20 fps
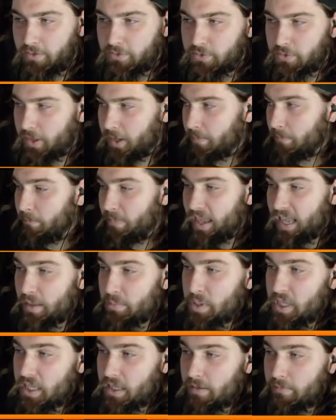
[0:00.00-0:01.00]
So, like,
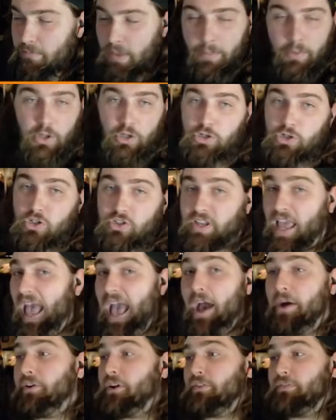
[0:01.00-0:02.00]
maybe you're just
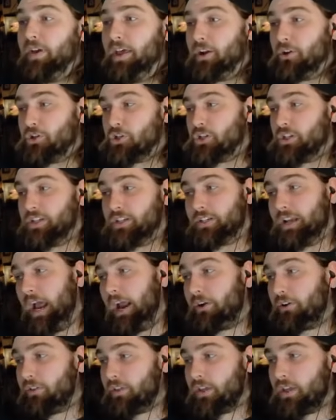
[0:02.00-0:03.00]
out of energy
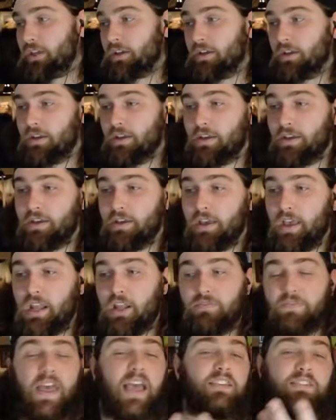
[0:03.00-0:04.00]
entirely? And
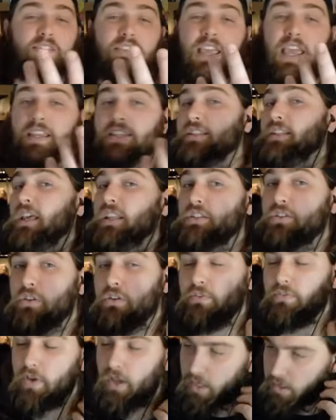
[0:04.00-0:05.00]
if that's the case, then that's
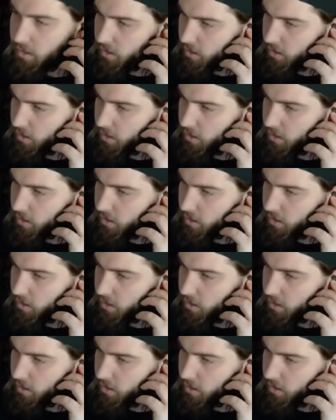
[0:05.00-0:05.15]
totally fine.